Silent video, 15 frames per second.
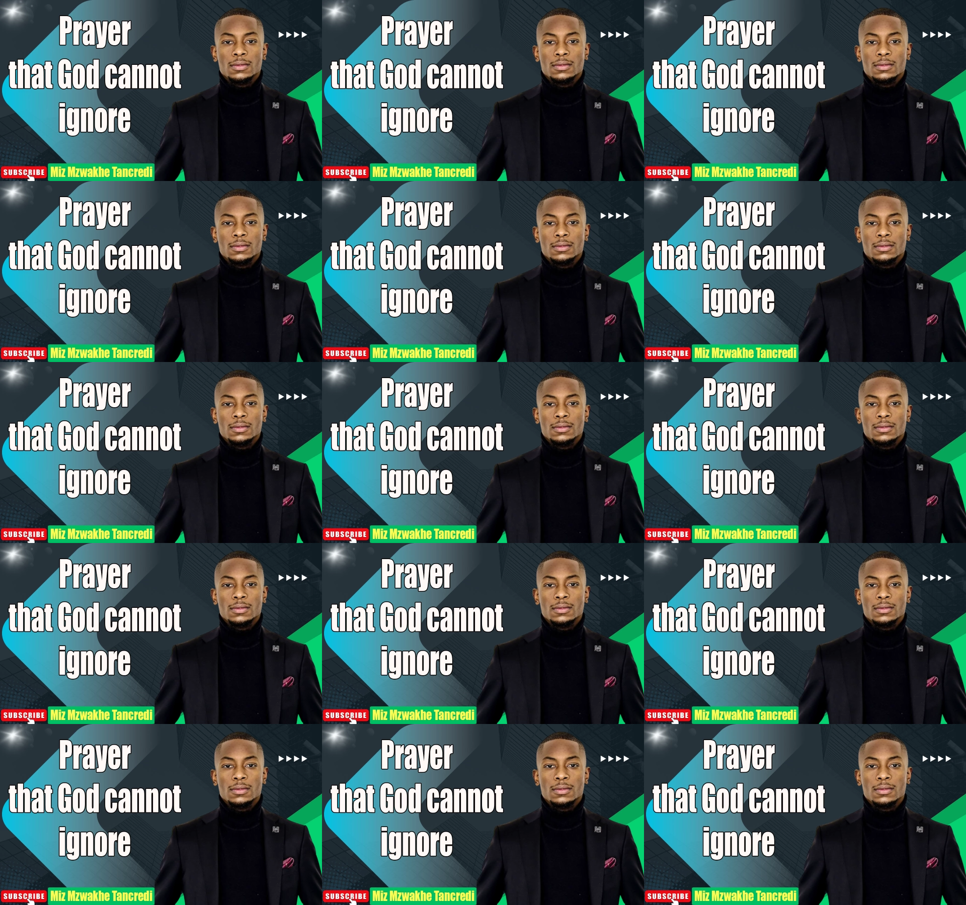
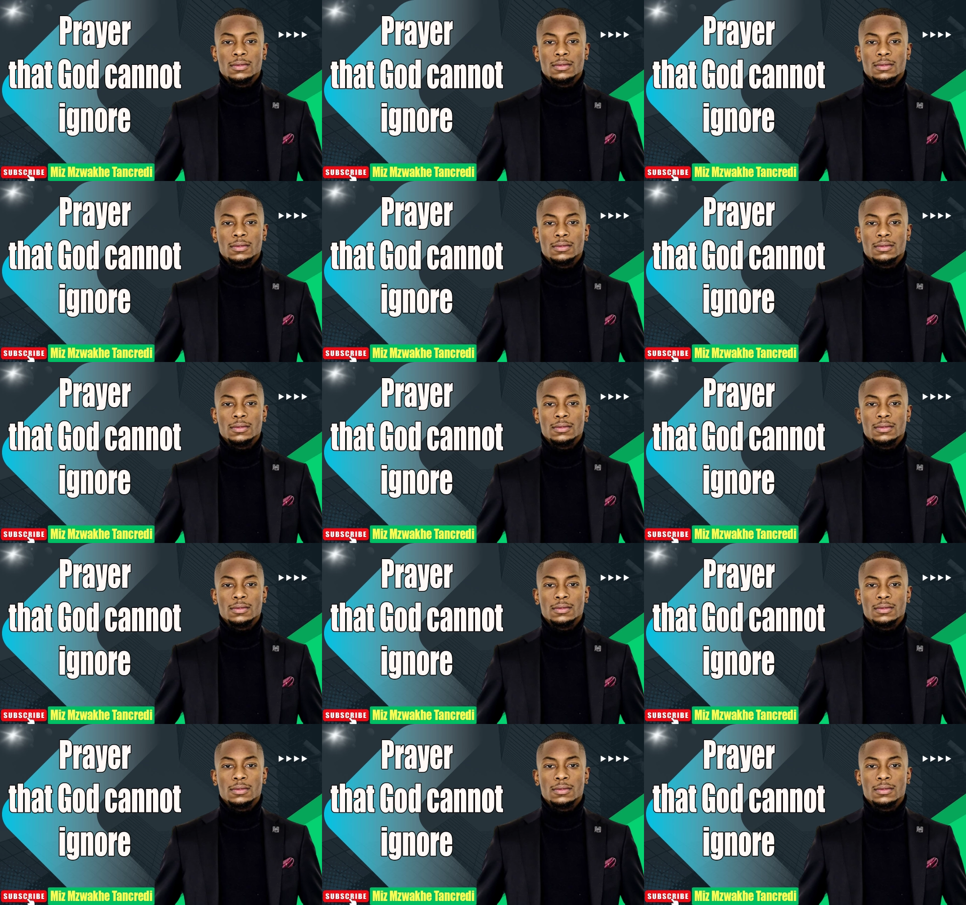
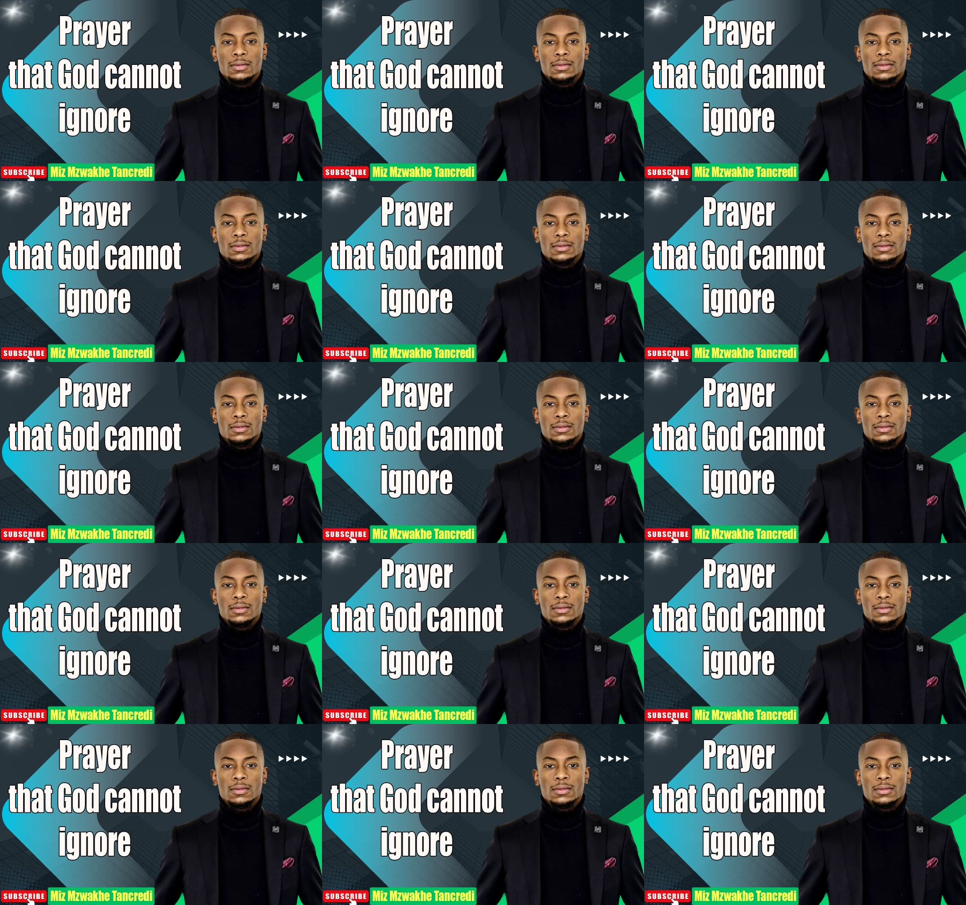
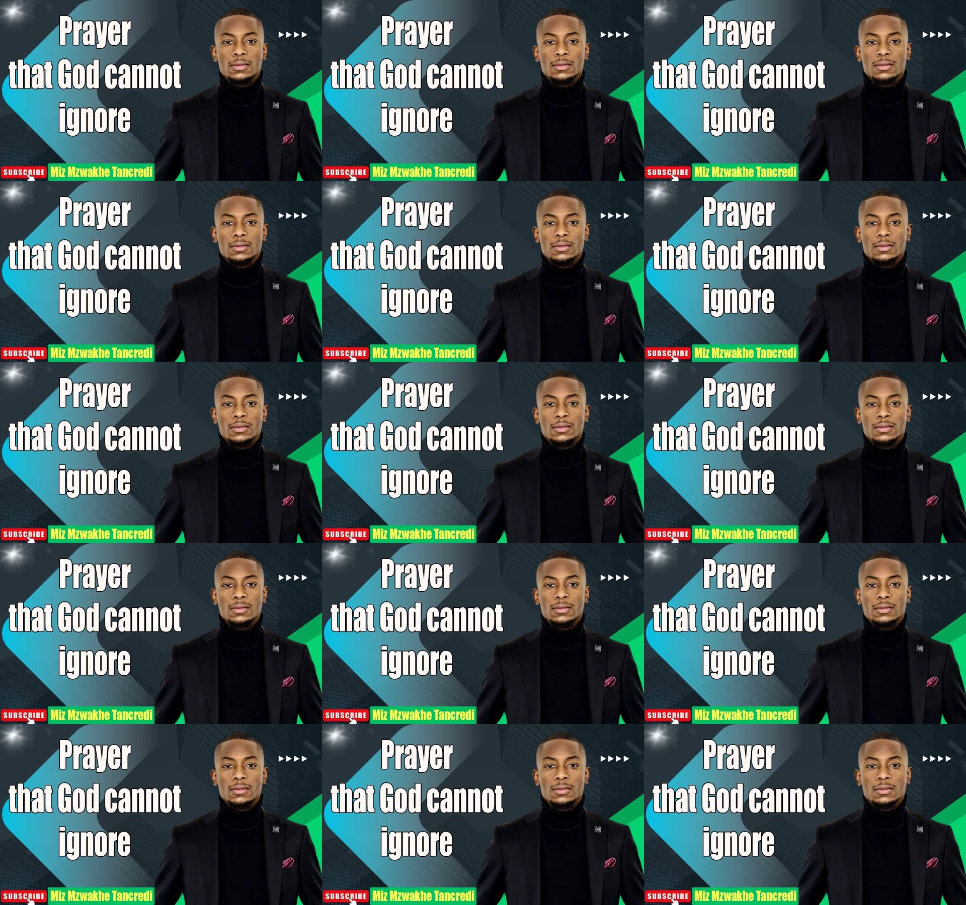
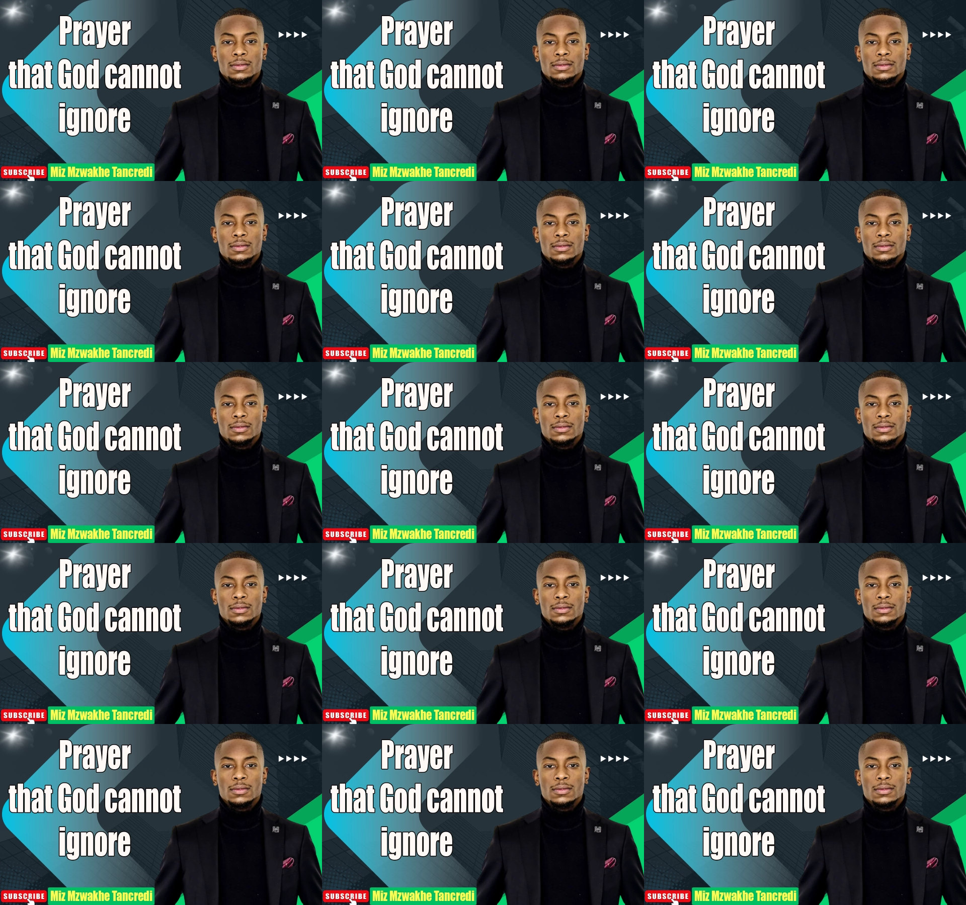
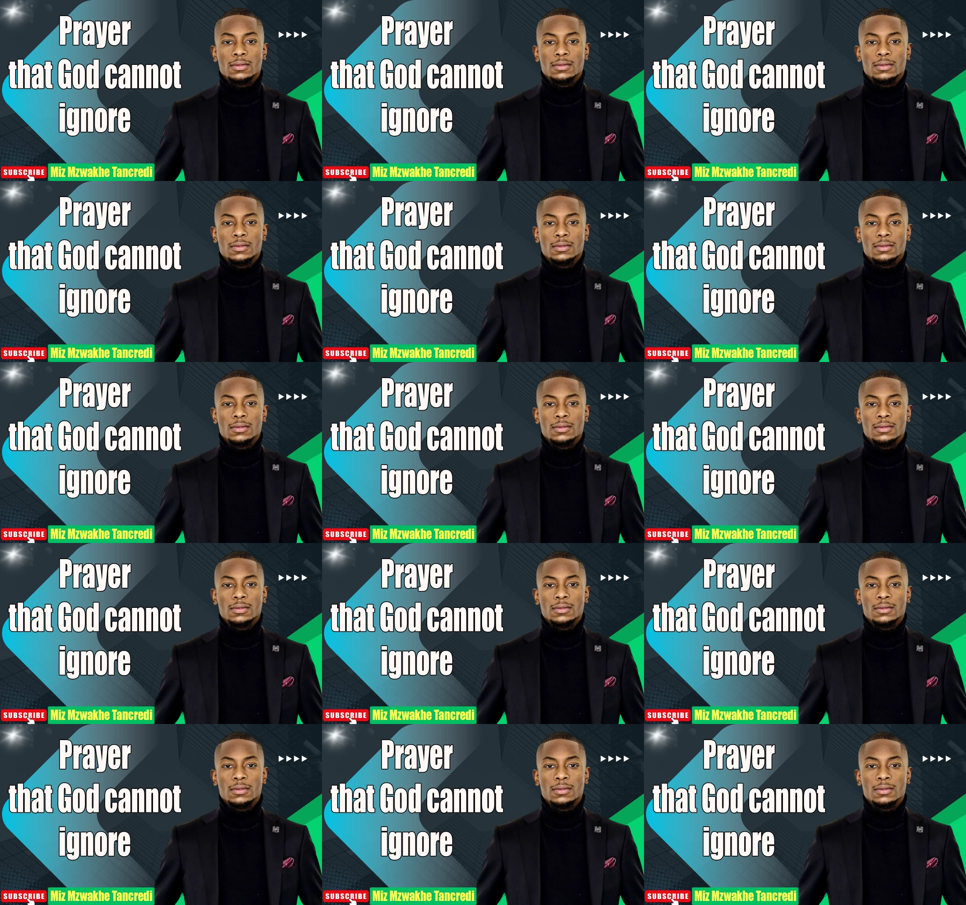
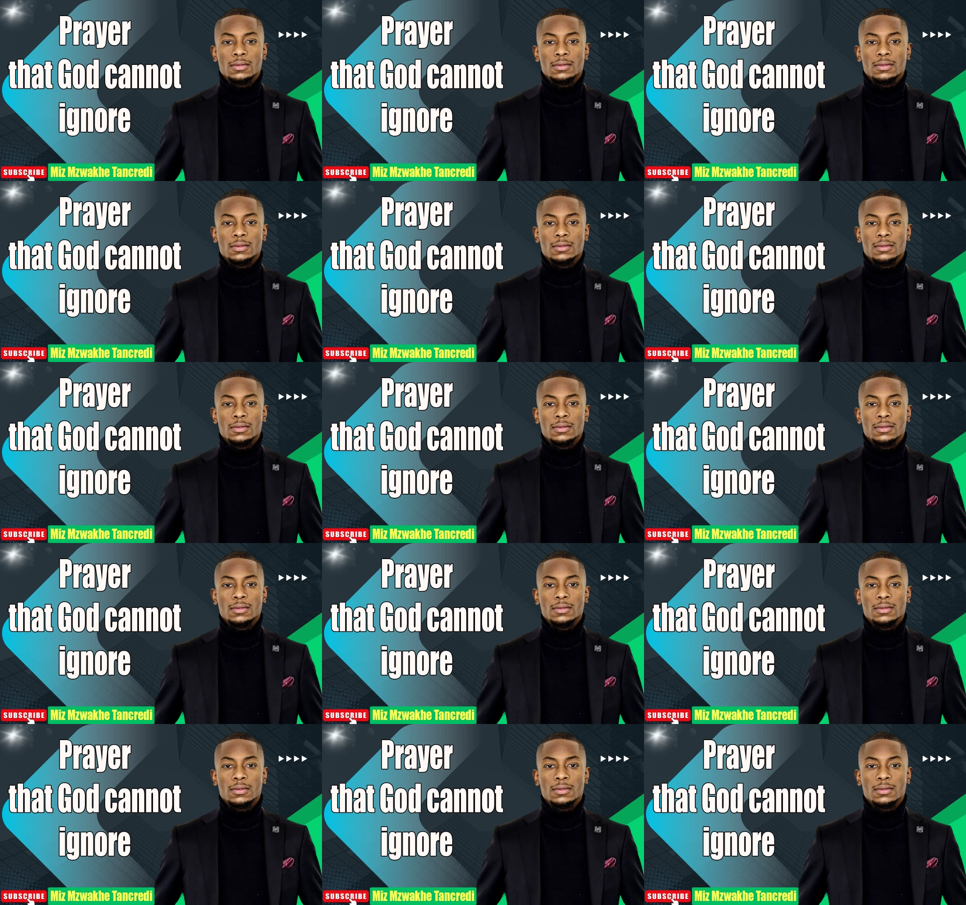
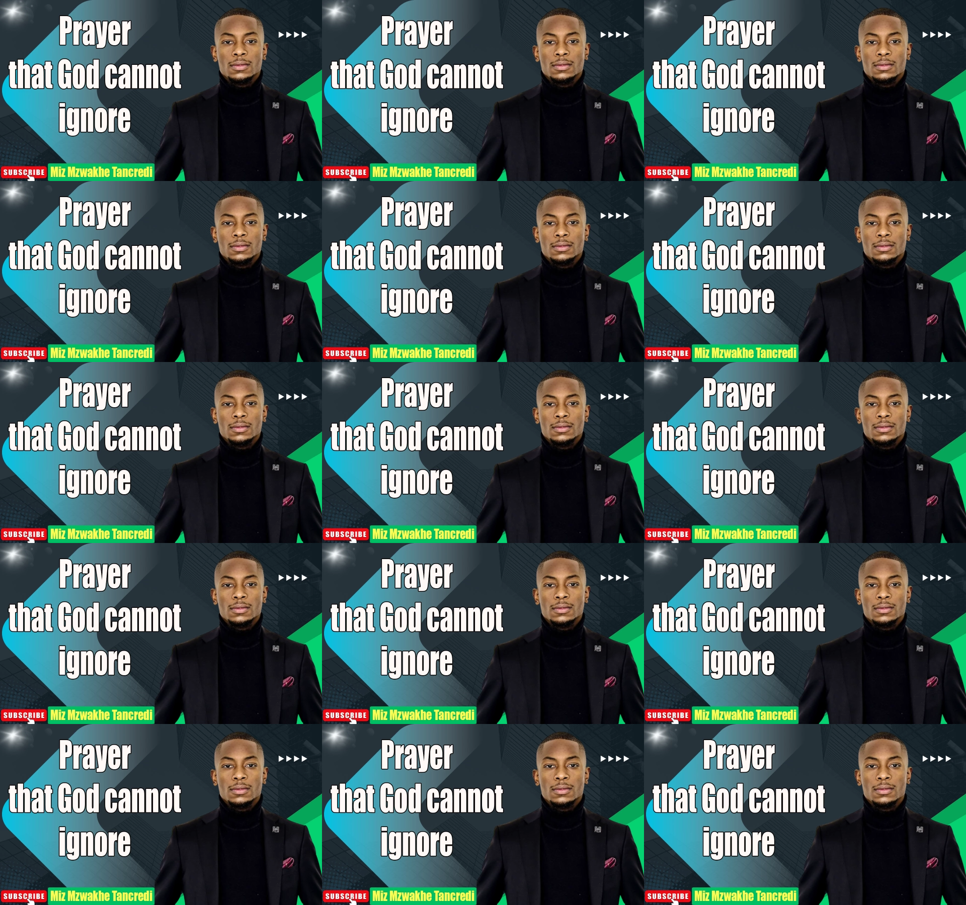[no speech]